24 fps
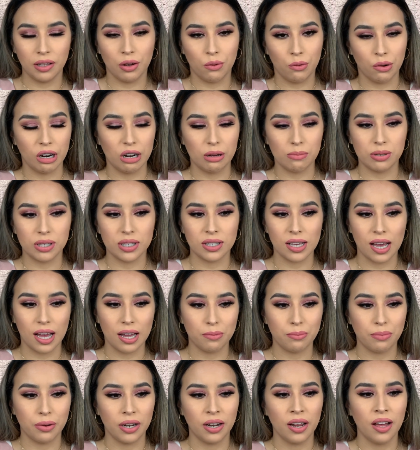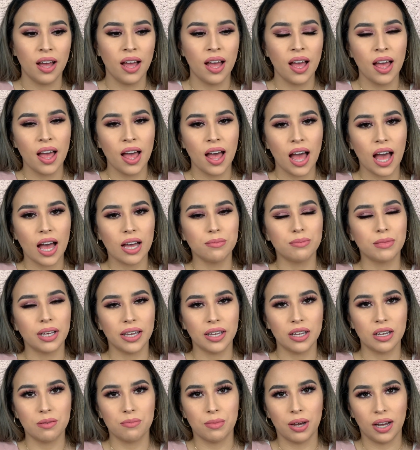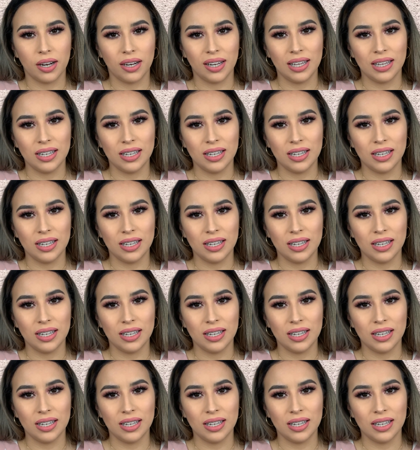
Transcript: They were upset, but I'm like, come on,